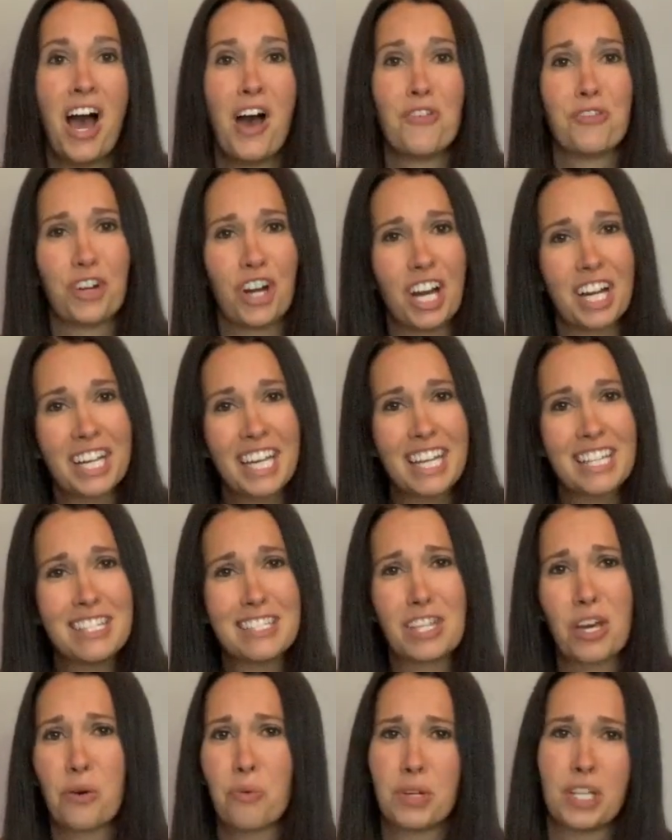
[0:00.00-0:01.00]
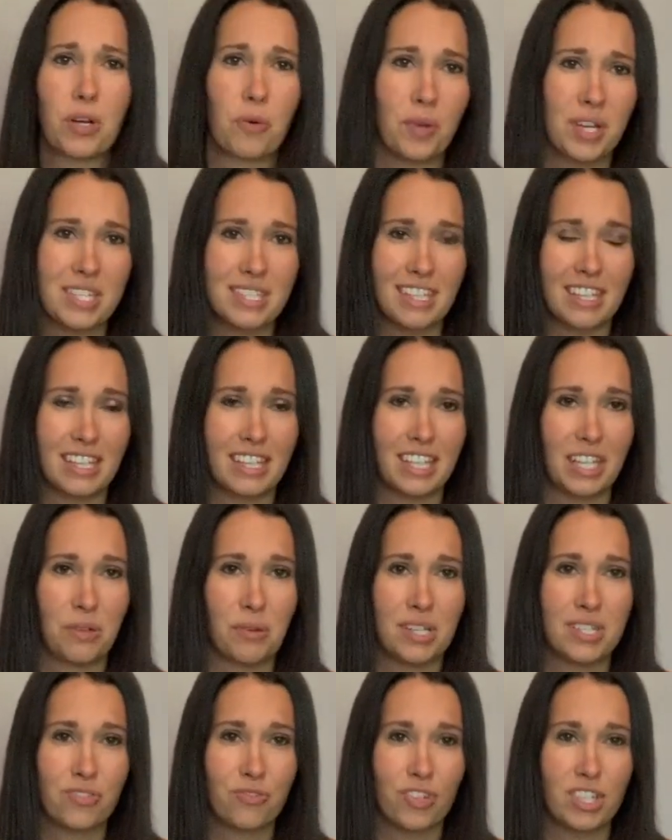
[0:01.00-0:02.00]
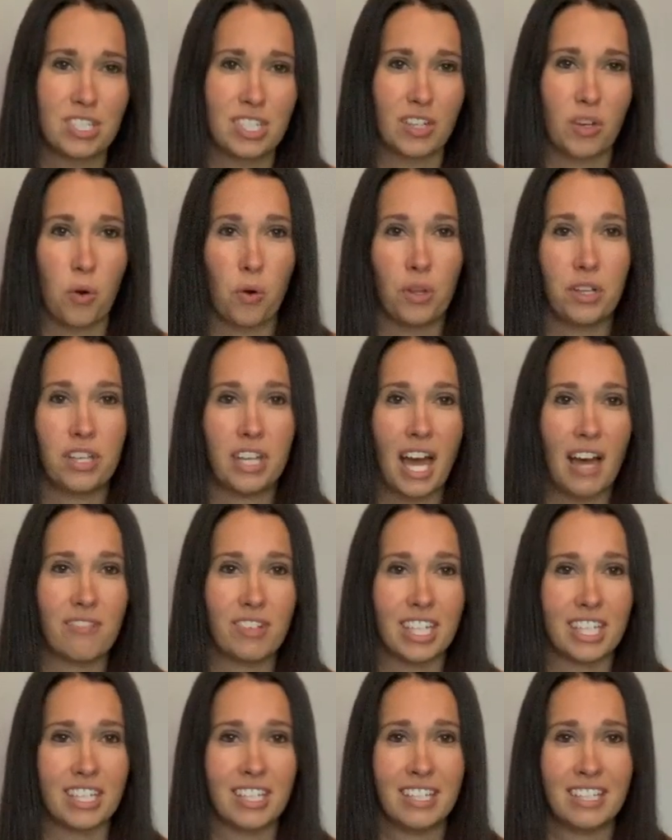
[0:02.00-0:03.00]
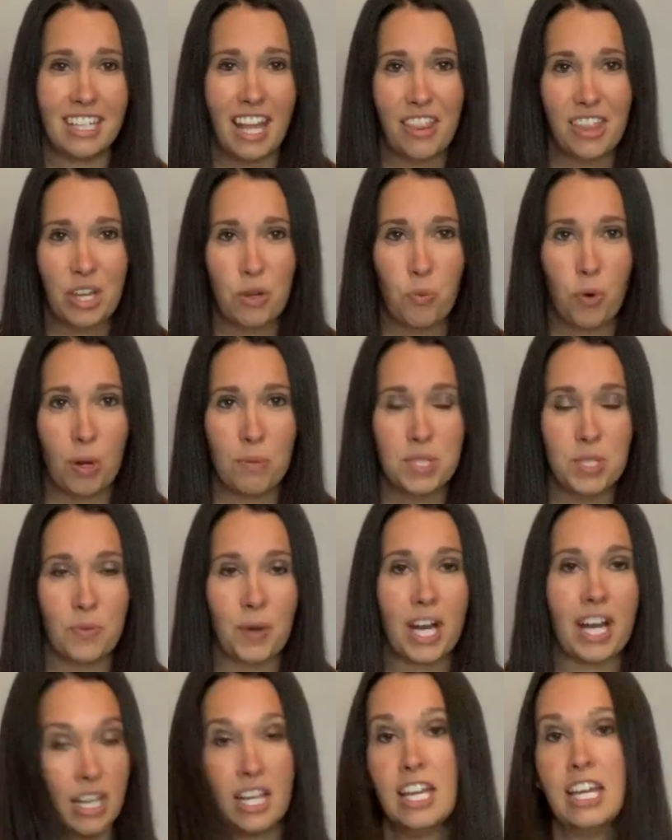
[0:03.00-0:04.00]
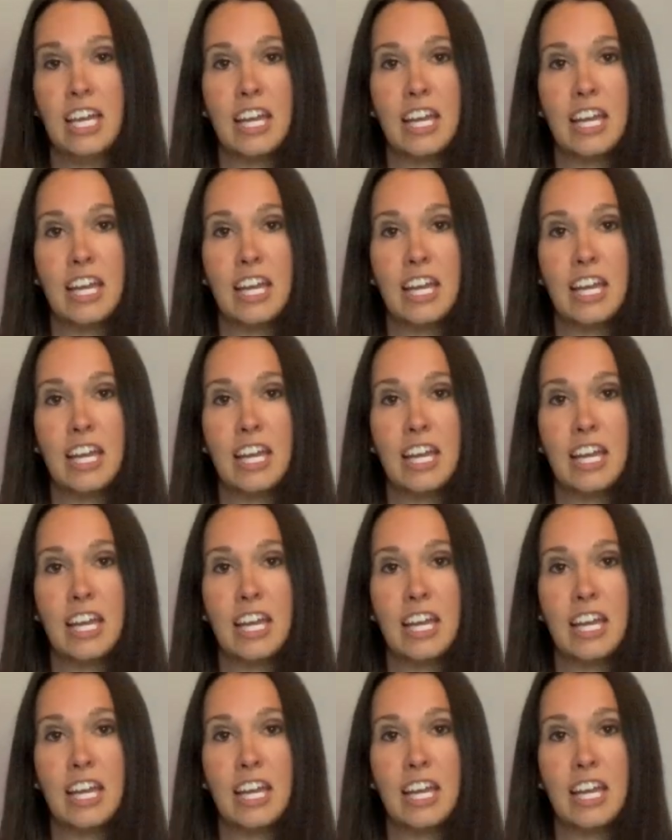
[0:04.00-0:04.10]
For our kids though, we don't want to see the little ones freezing cold and having nothing warm to wear.